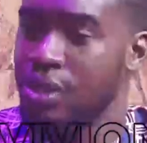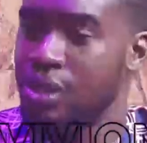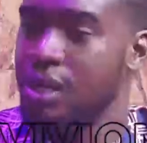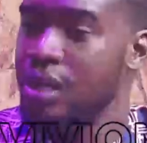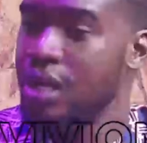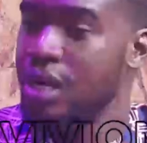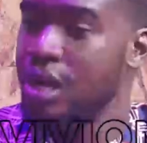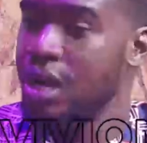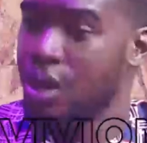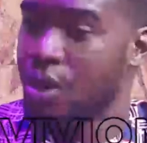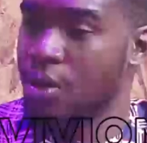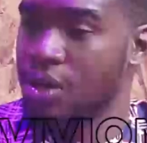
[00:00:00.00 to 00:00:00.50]

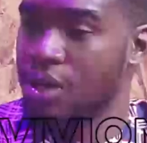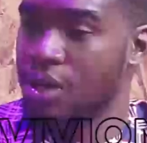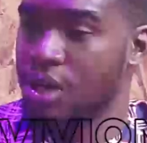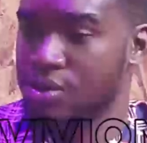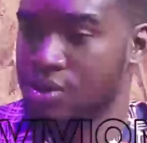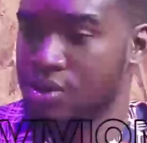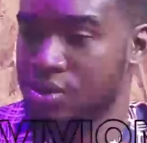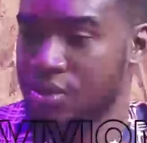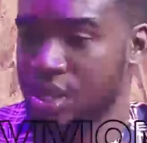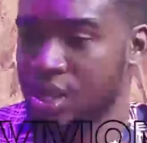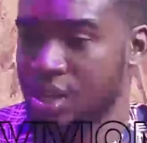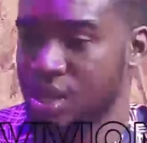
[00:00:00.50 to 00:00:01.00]
Now, in our
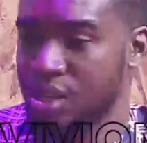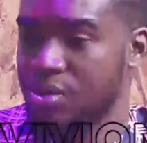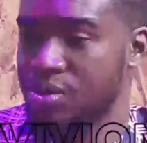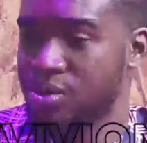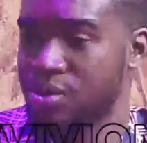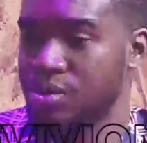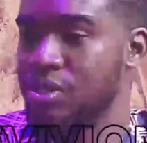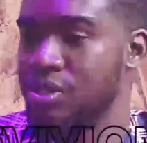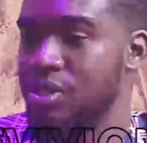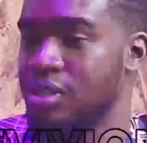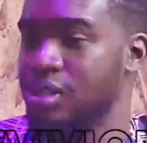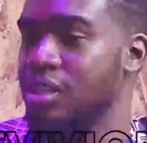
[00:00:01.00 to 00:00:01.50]
society
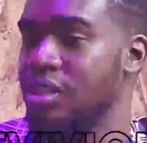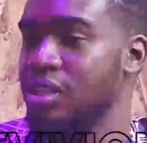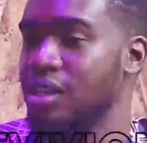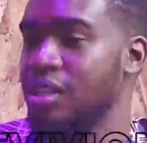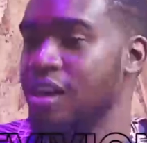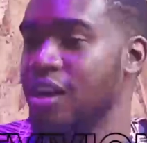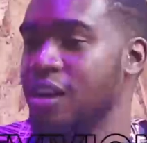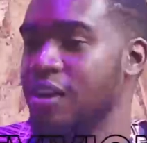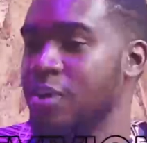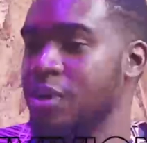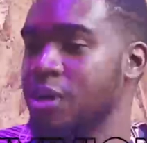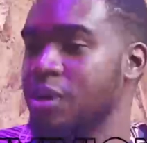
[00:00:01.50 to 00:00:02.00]
today, there
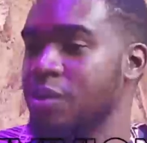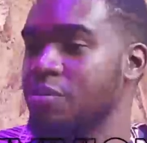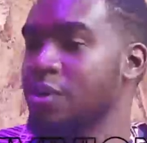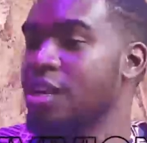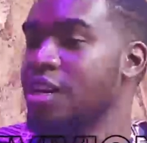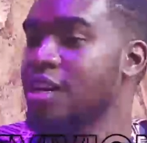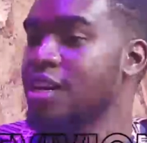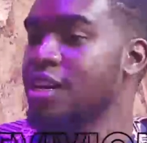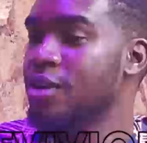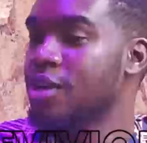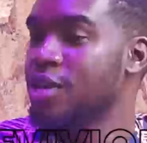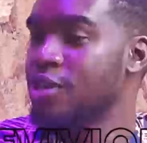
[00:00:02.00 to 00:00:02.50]
have been
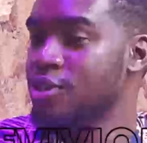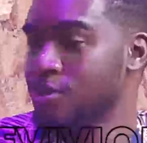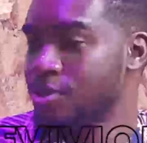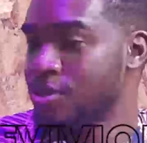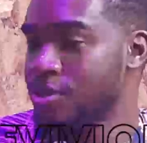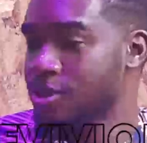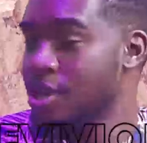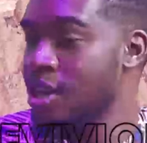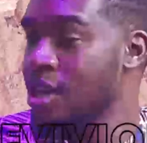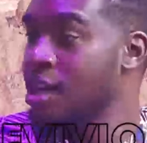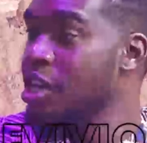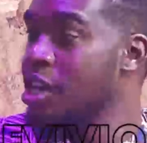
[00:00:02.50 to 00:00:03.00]
many
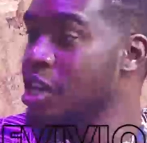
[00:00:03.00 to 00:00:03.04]
measures,